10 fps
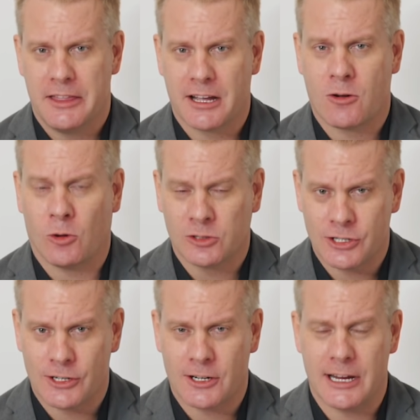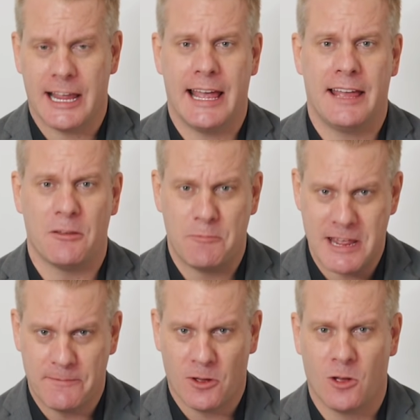the culture and the
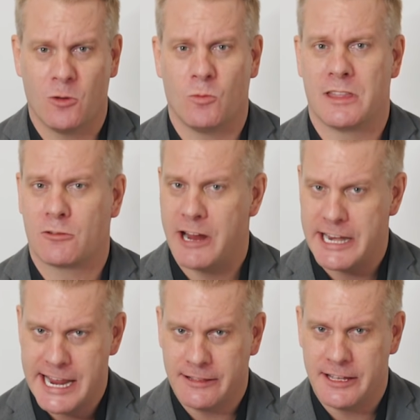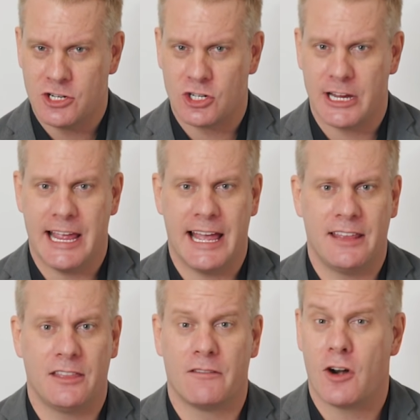people with great English,
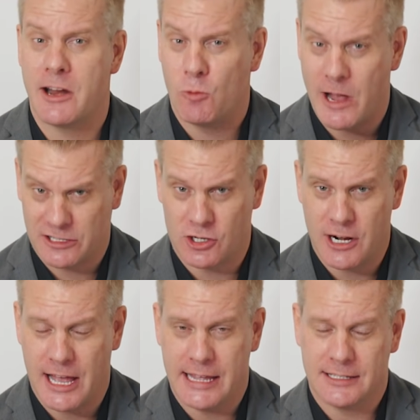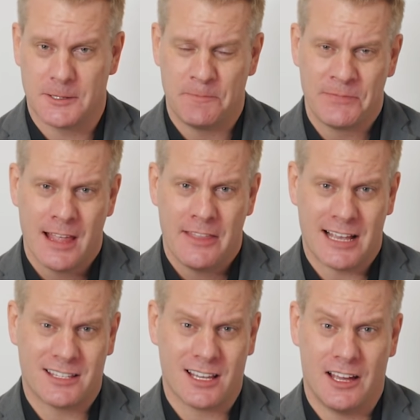and they're very Westernized.
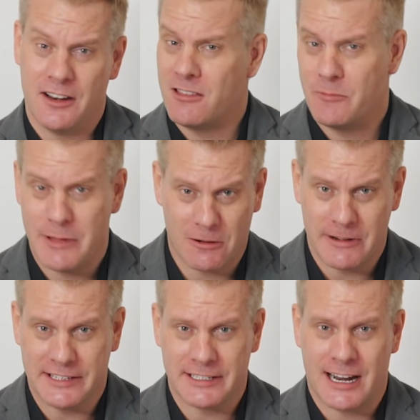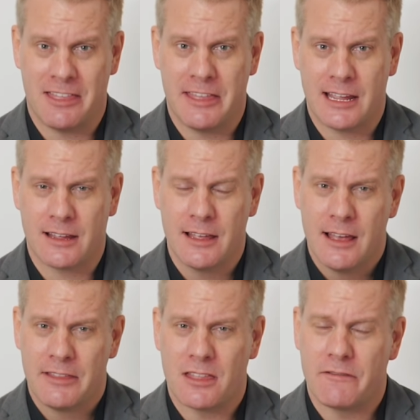That's another big reason. I think
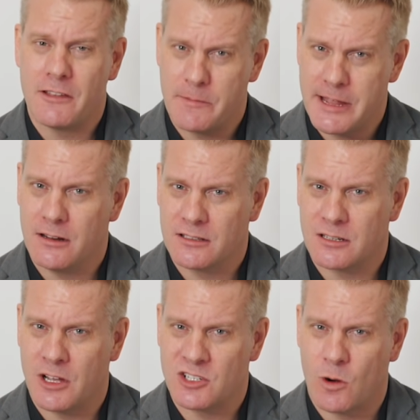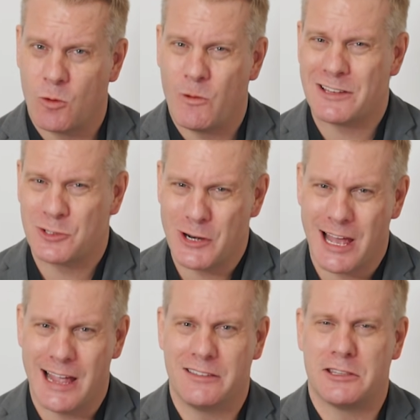that the Filipinos are much more
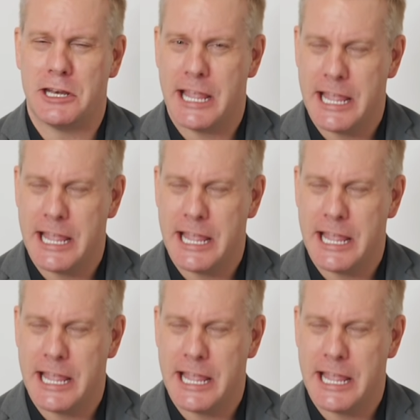Westernized than